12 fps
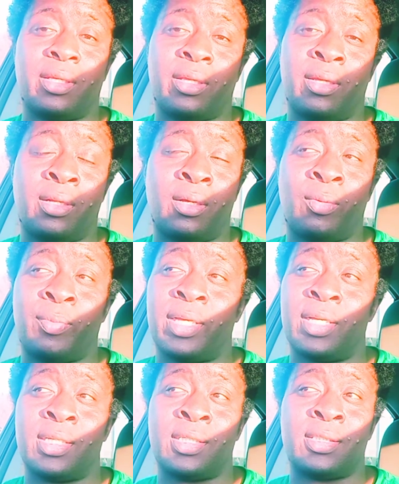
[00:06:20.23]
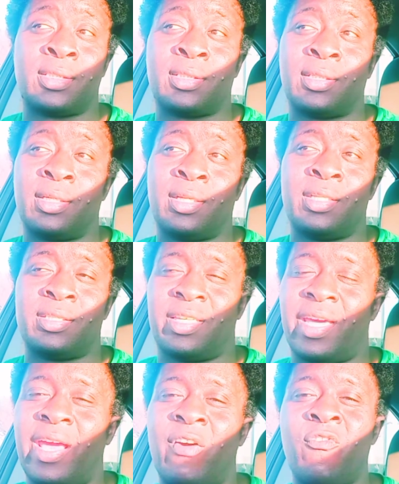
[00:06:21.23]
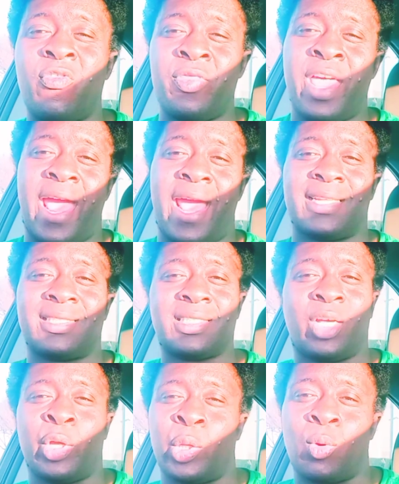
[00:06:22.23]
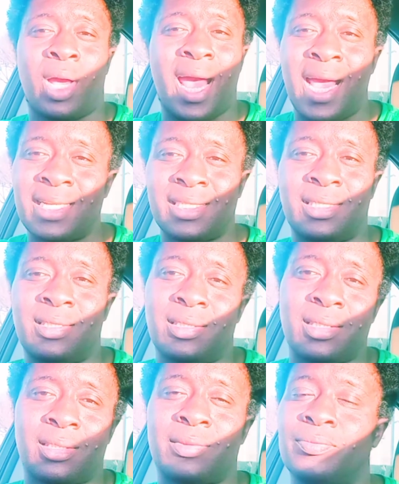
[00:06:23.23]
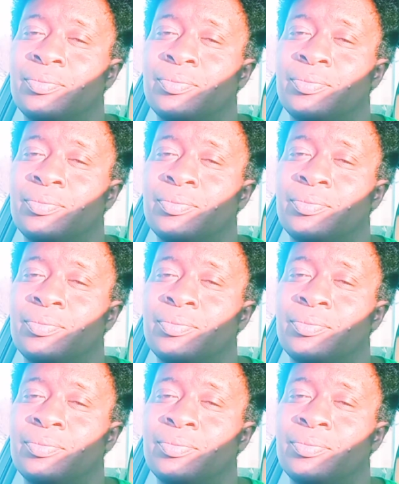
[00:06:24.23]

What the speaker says: because to have that on your conscience,